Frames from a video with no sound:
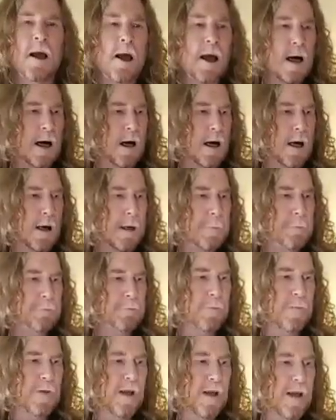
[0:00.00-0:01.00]

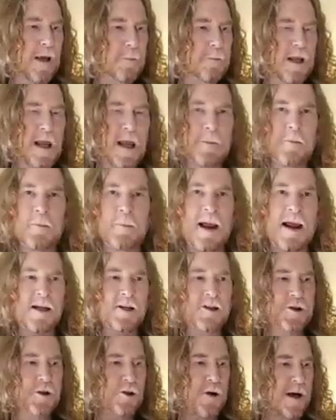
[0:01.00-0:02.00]
and became a
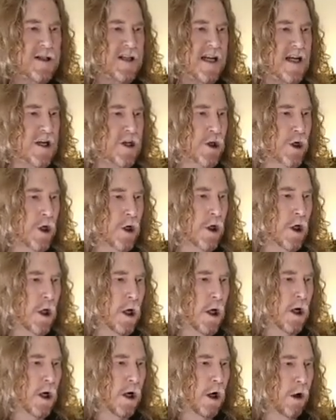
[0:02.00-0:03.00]
master and teacher
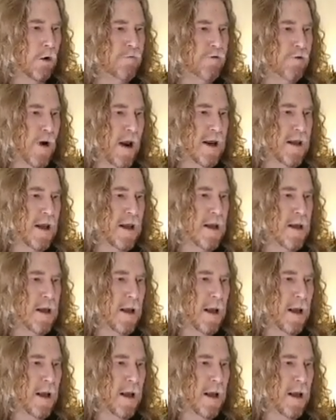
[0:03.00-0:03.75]
of Reiki,